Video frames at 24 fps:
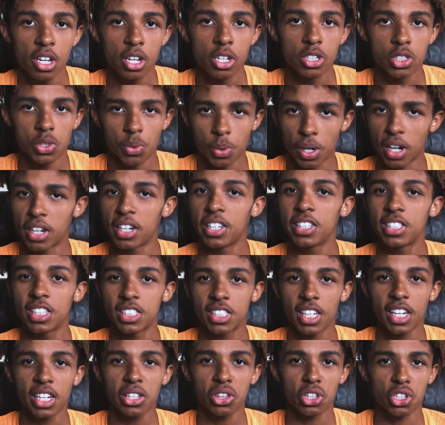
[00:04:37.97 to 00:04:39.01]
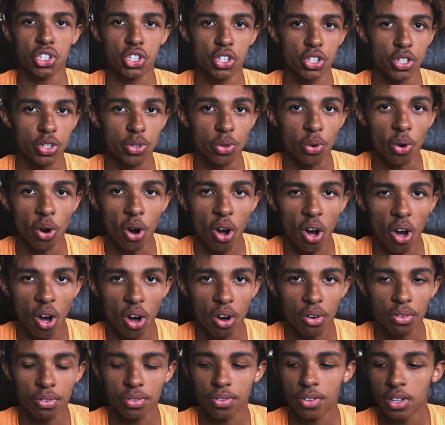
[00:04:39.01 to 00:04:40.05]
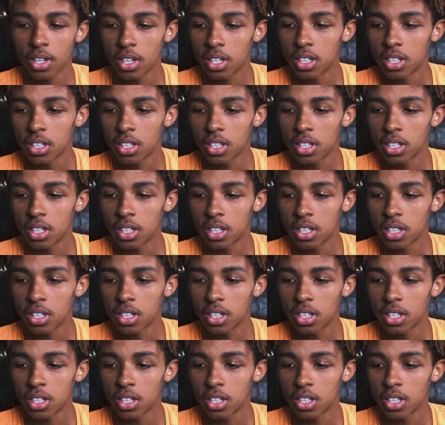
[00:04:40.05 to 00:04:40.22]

So when I need to take the shoe off